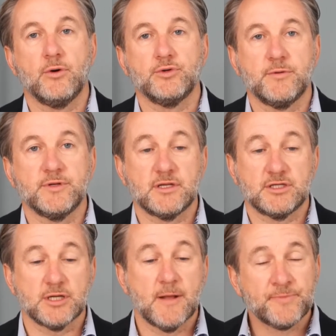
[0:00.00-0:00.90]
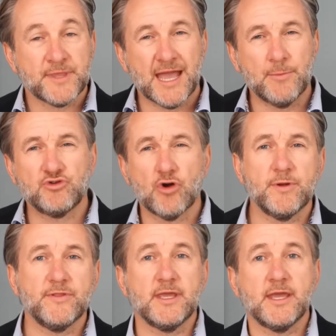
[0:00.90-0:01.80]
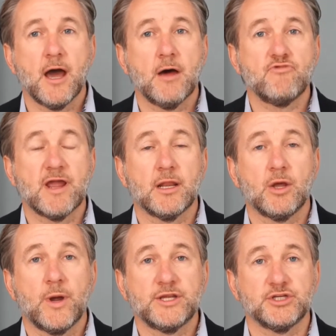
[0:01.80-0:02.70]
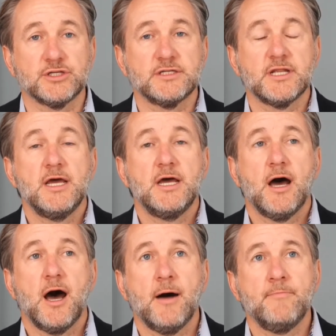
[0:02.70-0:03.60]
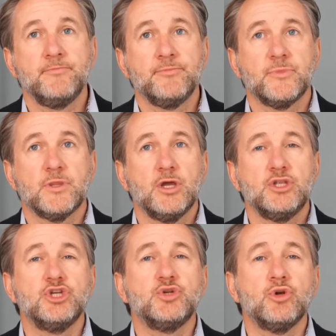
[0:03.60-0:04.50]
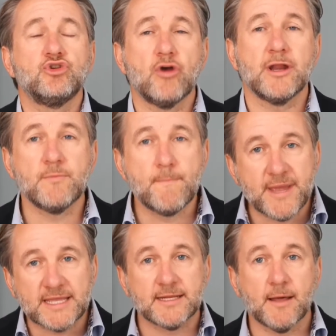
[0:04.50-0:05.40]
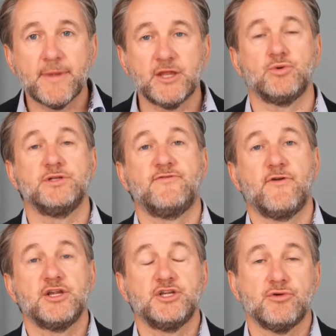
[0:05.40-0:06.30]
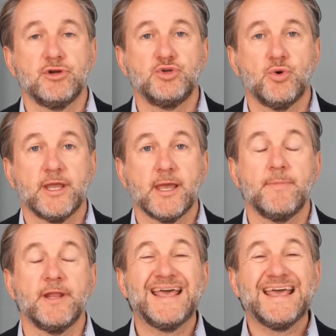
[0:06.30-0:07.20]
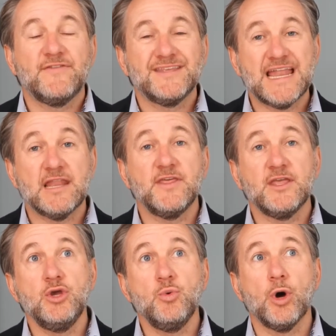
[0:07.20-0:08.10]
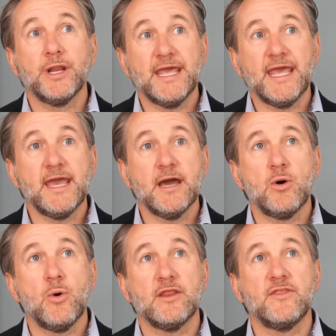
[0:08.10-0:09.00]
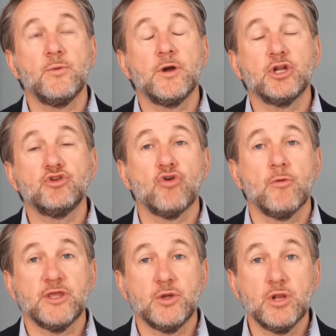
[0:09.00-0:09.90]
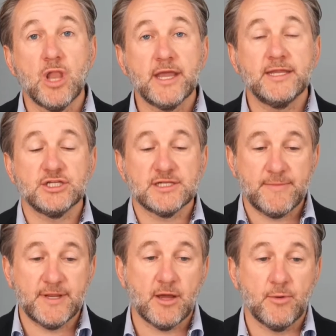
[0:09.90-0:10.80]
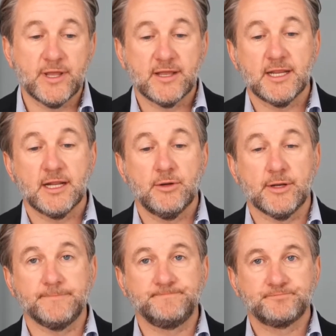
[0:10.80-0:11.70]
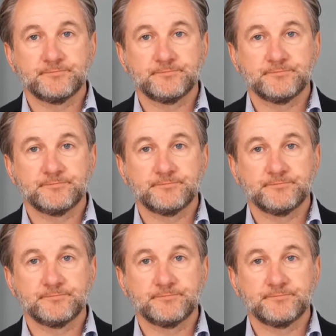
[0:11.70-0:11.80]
or so minute section. And we're dropping the regular questions. Just want to try and mix it up, make sure it's fresh and you're enjoying it. But if there's anything you want to hear or anything we're going to drop that you like, just let me know. We can include it.